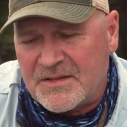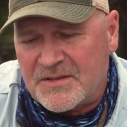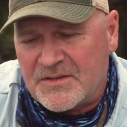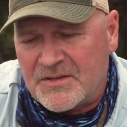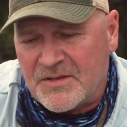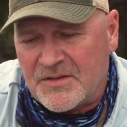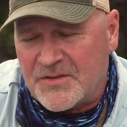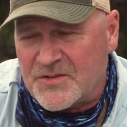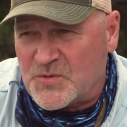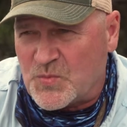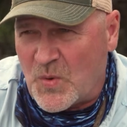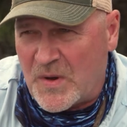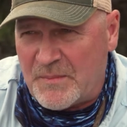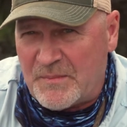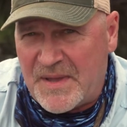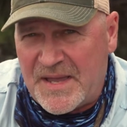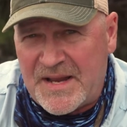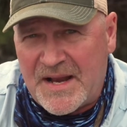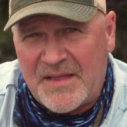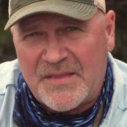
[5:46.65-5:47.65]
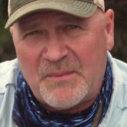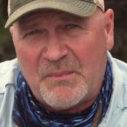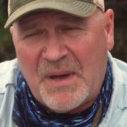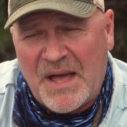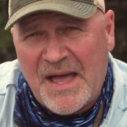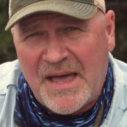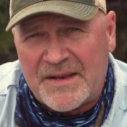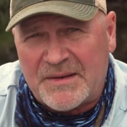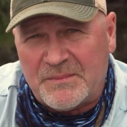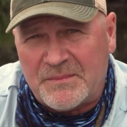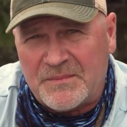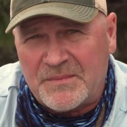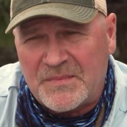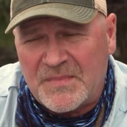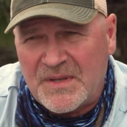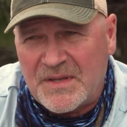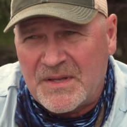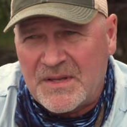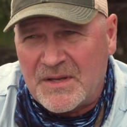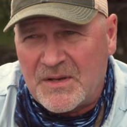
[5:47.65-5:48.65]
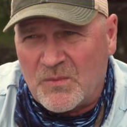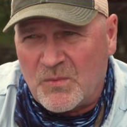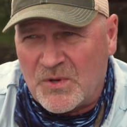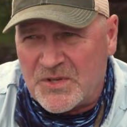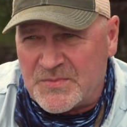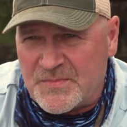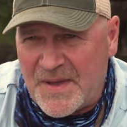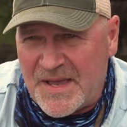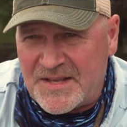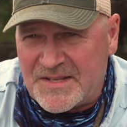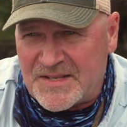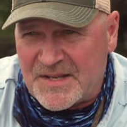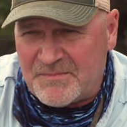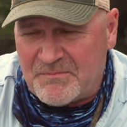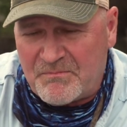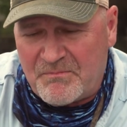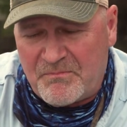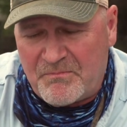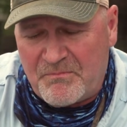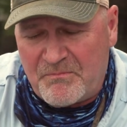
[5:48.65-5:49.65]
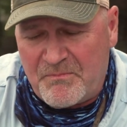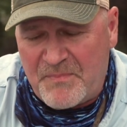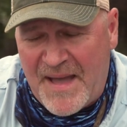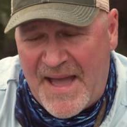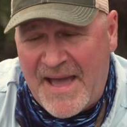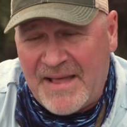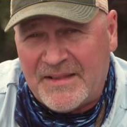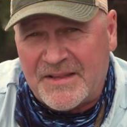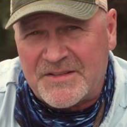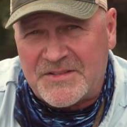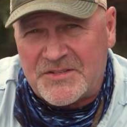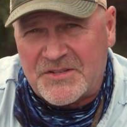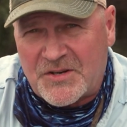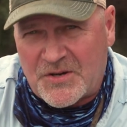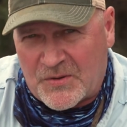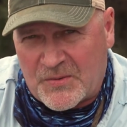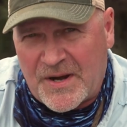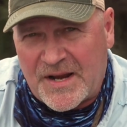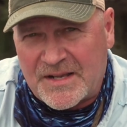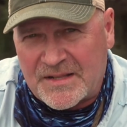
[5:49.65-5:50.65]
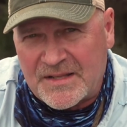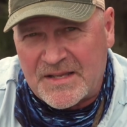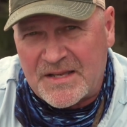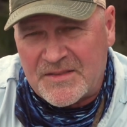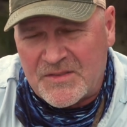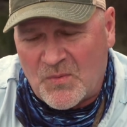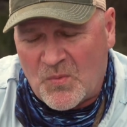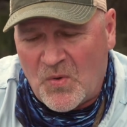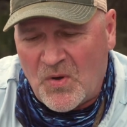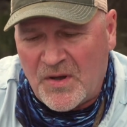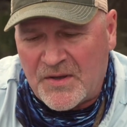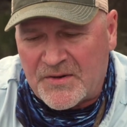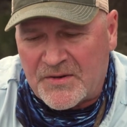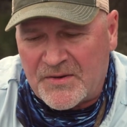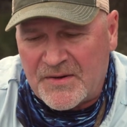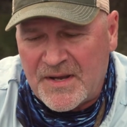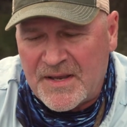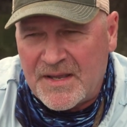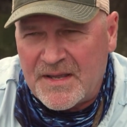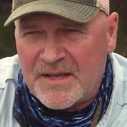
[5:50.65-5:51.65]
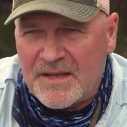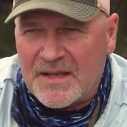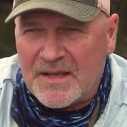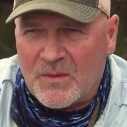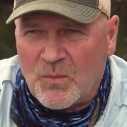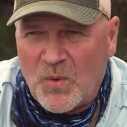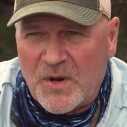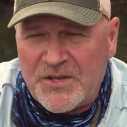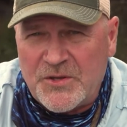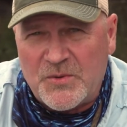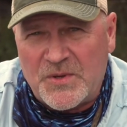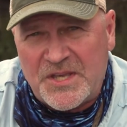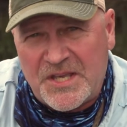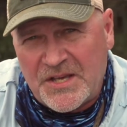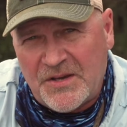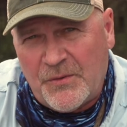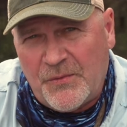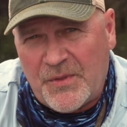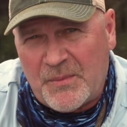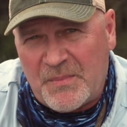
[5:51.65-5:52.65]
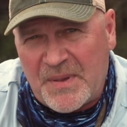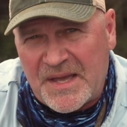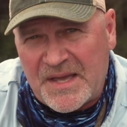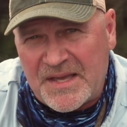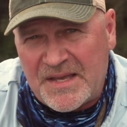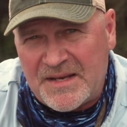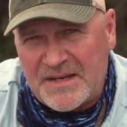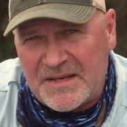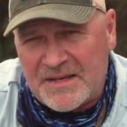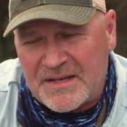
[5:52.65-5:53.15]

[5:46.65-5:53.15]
to the swim bait on the bottom, which makes it balance correctly in the water. And when you kill the bait,